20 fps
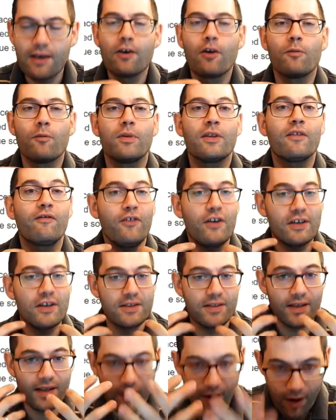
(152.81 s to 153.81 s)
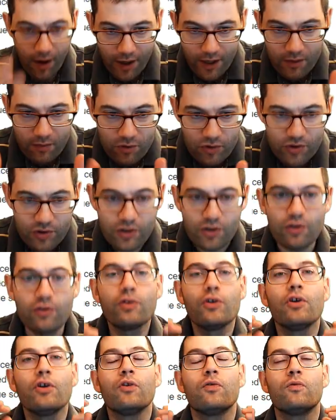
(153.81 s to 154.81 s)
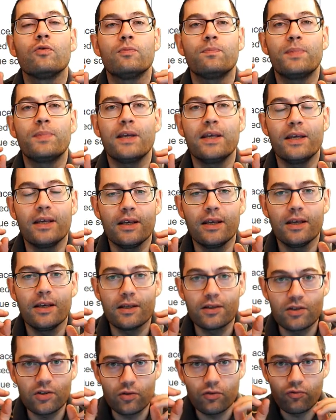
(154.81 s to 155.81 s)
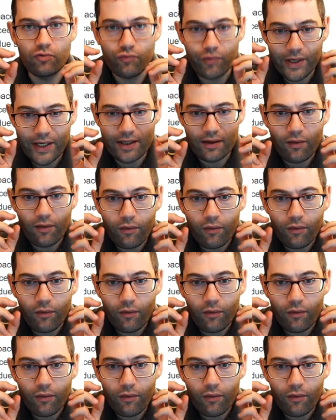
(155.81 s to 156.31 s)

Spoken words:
but the first thing I would do would be to read